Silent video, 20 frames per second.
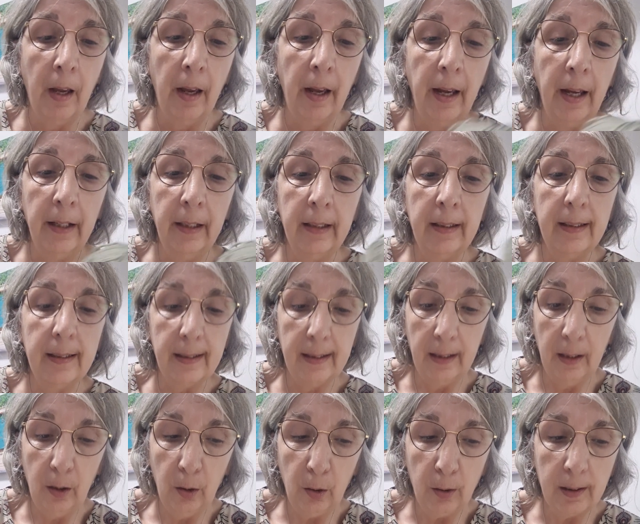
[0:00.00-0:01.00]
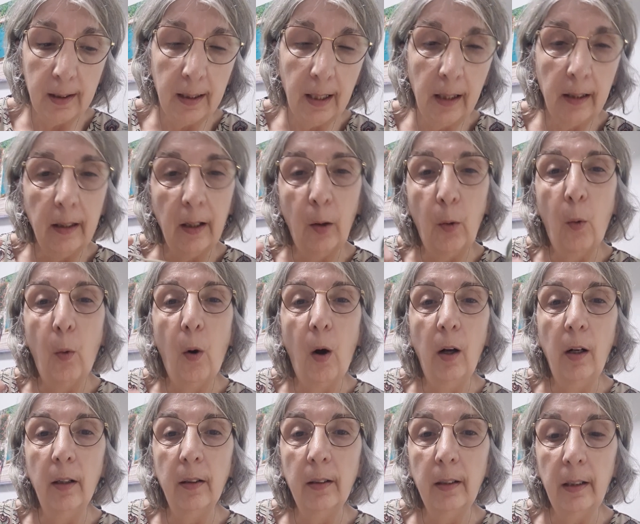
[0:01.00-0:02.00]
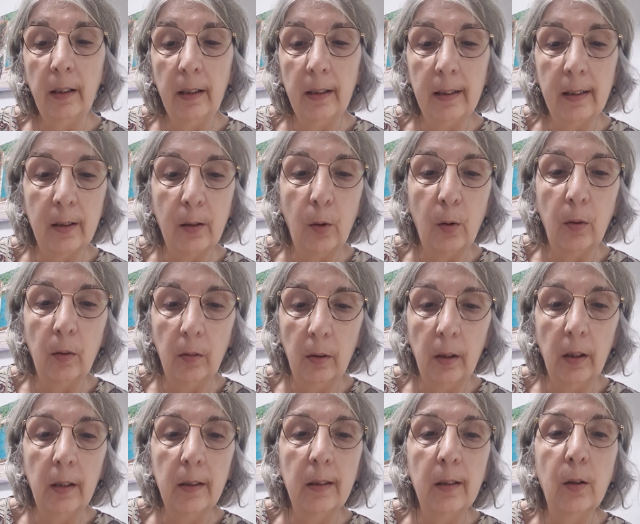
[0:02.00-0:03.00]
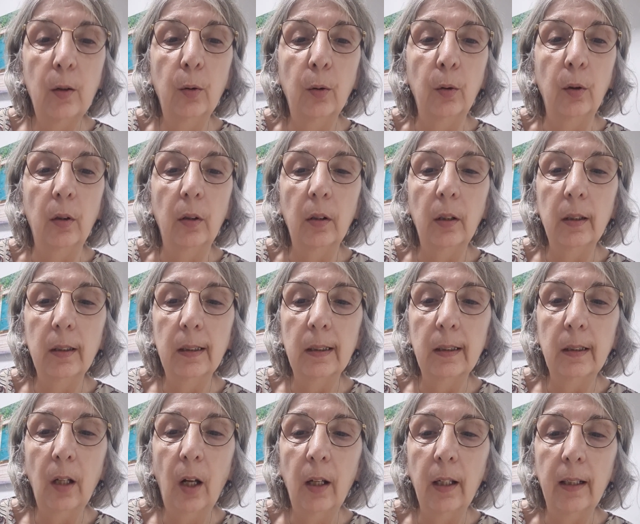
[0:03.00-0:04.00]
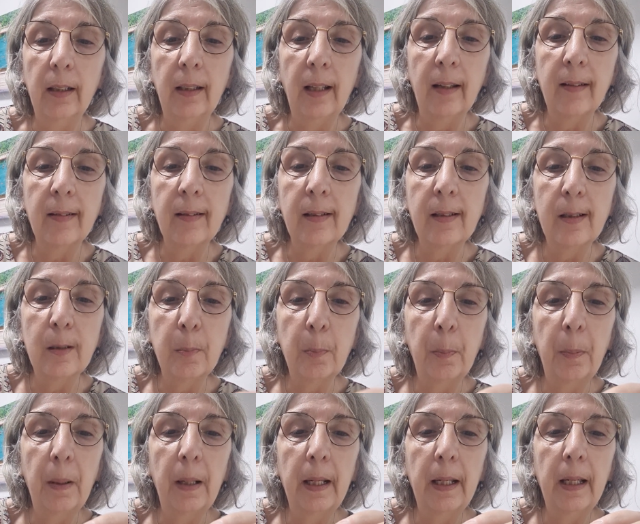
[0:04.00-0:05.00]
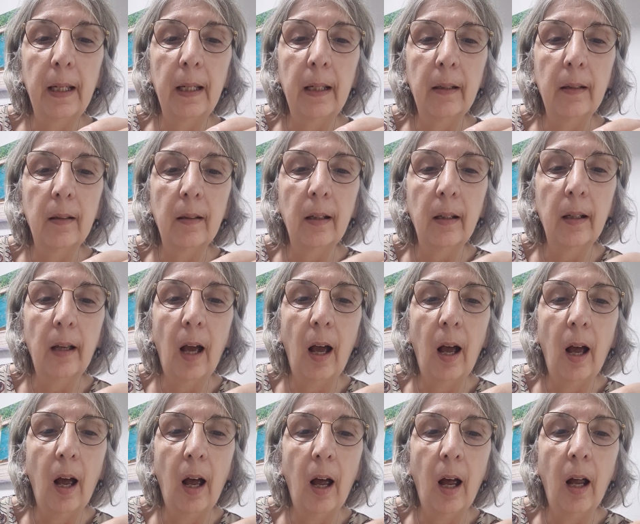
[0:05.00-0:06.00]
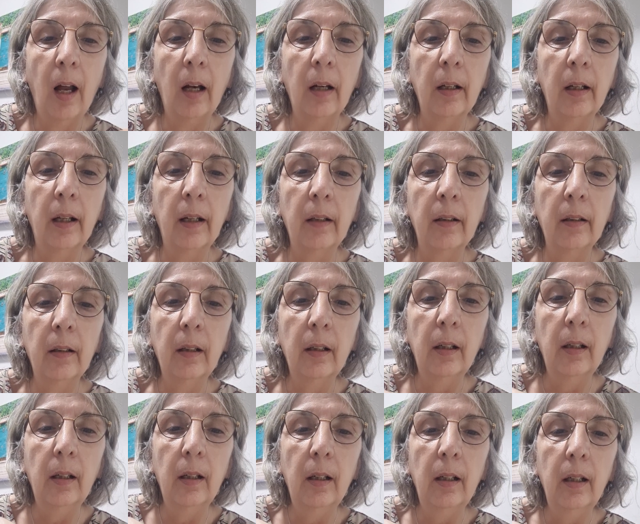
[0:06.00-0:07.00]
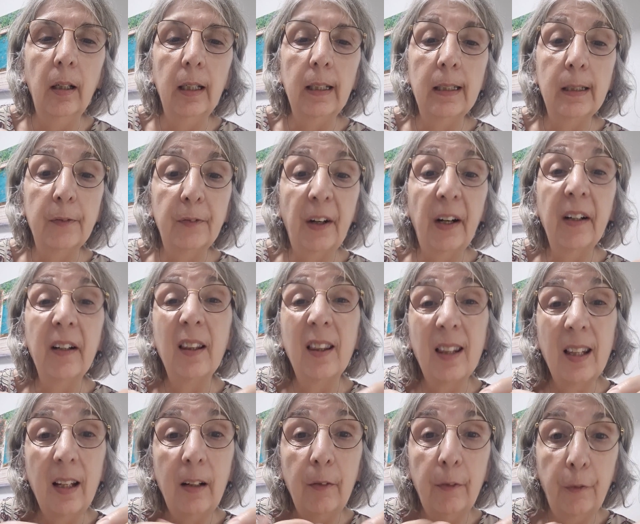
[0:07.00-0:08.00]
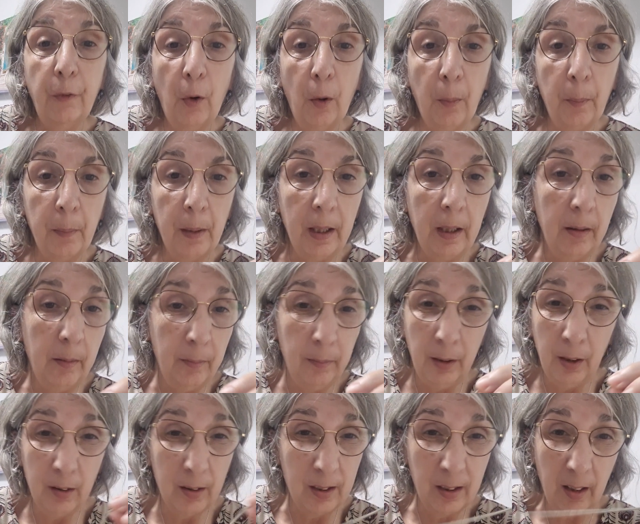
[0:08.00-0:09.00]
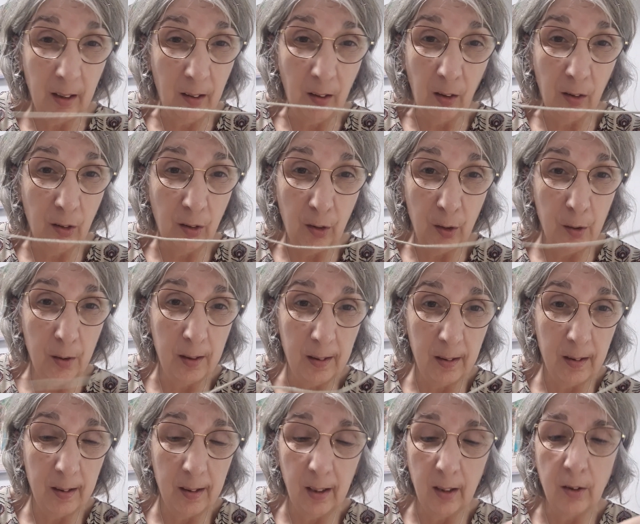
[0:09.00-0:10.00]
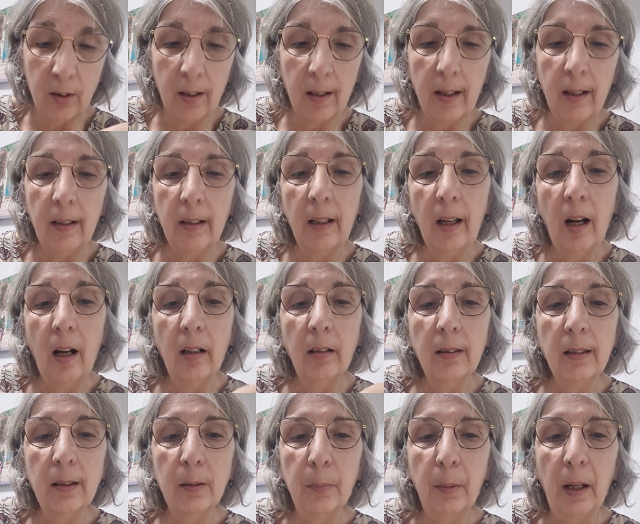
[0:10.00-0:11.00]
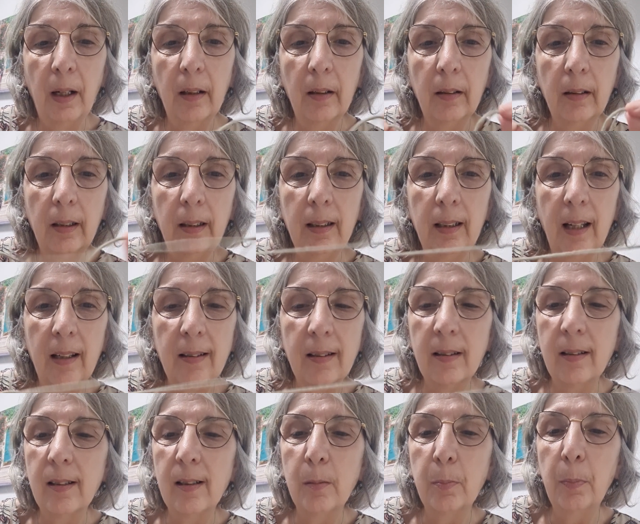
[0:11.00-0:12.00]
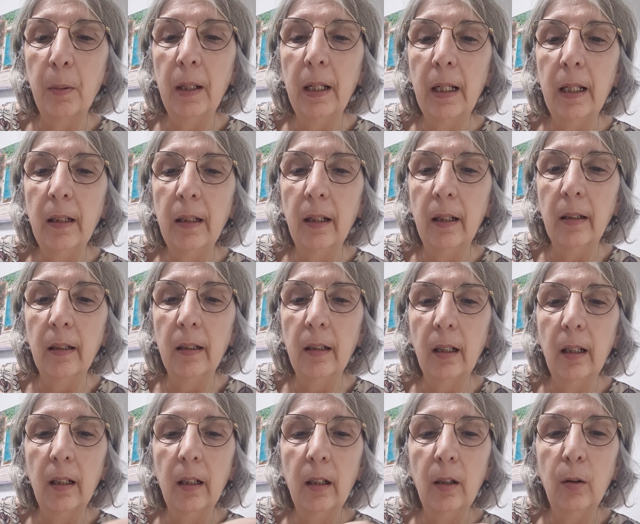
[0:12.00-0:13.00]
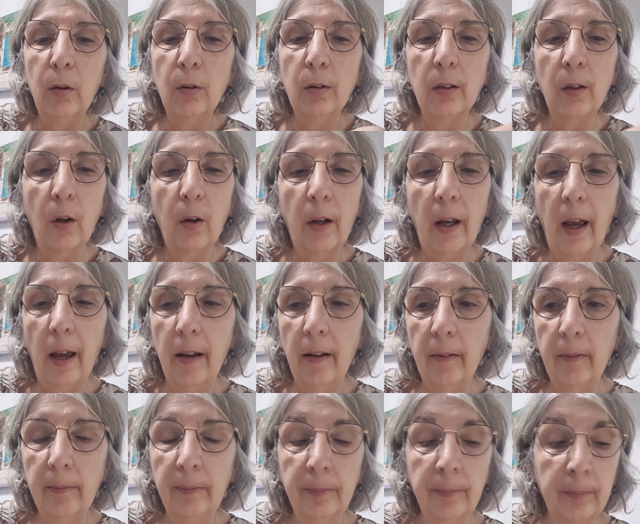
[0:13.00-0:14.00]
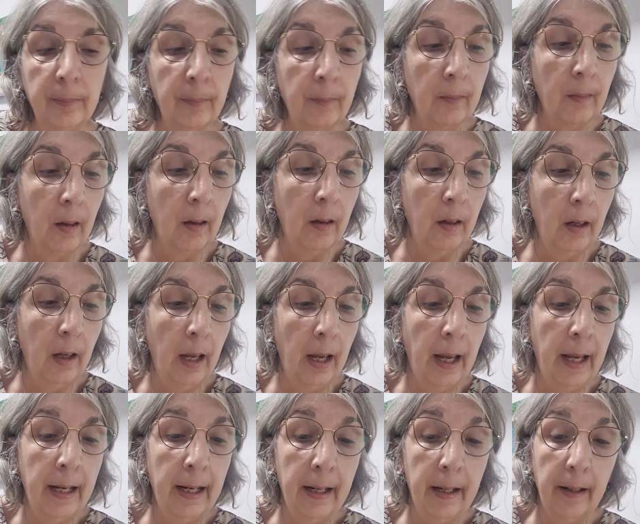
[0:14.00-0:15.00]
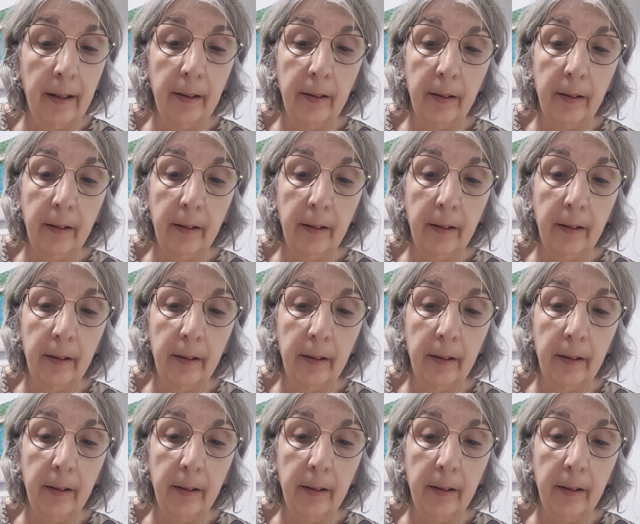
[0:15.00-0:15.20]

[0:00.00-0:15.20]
And it looks like the quality is good. It's not, it doesn't split the yarn, and it's very thin for me because I don't use such thin yarns, but it doesn't split and it looks okay. And